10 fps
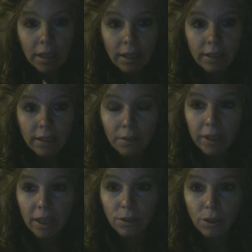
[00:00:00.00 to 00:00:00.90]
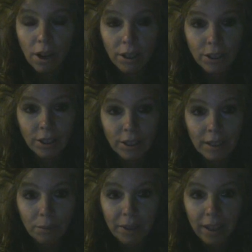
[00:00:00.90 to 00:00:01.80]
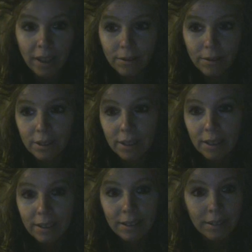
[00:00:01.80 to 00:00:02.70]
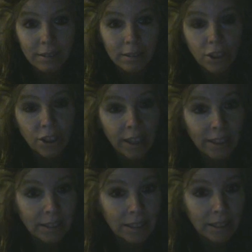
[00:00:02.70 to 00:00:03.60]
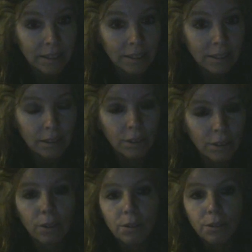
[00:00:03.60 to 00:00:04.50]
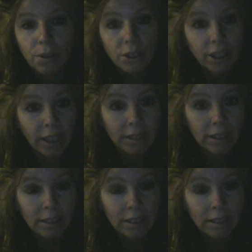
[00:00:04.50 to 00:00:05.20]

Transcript: Now we have Roche, and then we have Chette, you know, Rochette.